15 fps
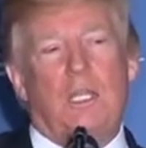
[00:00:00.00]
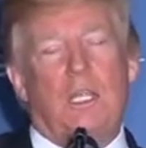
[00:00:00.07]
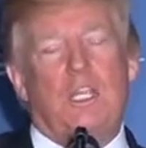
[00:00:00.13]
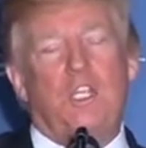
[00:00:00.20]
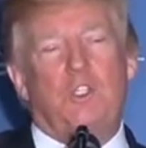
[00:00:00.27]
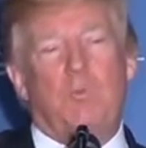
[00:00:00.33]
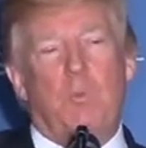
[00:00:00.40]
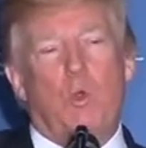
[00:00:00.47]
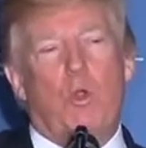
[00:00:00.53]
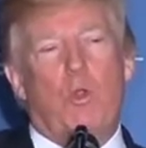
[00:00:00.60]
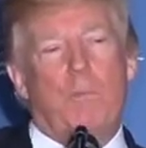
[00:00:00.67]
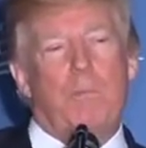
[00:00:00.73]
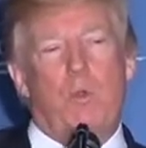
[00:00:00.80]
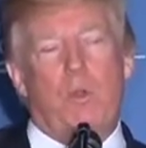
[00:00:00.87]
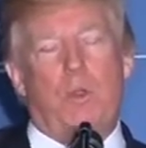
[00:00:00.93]
is more
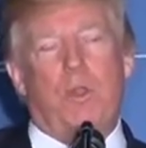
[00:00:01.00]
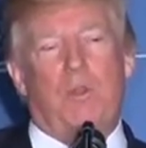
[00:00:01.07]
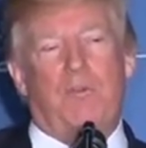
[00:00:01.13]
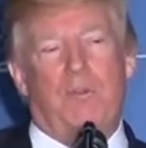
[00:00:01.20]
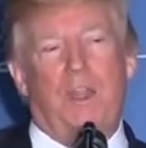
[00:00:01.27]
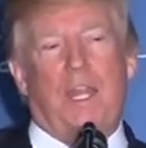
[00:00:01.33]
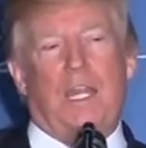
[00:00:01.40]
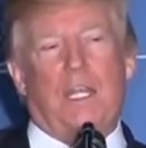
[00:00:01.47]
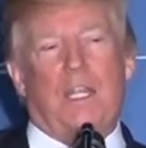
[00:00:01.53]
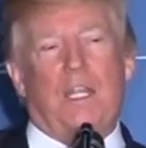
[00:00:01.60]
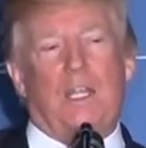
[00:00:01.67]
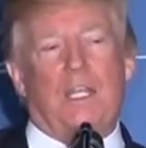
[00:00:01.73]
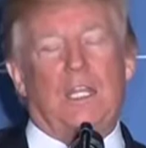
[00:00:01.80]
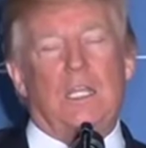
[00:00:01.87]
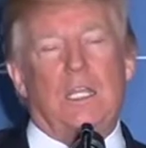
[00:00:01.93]
important, frankly,
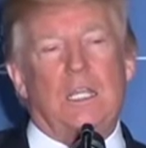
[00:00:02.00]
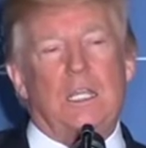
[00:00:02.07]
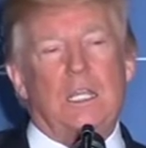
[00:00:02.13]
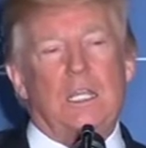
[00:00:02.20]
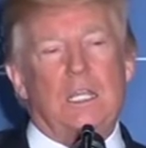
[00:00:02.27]
than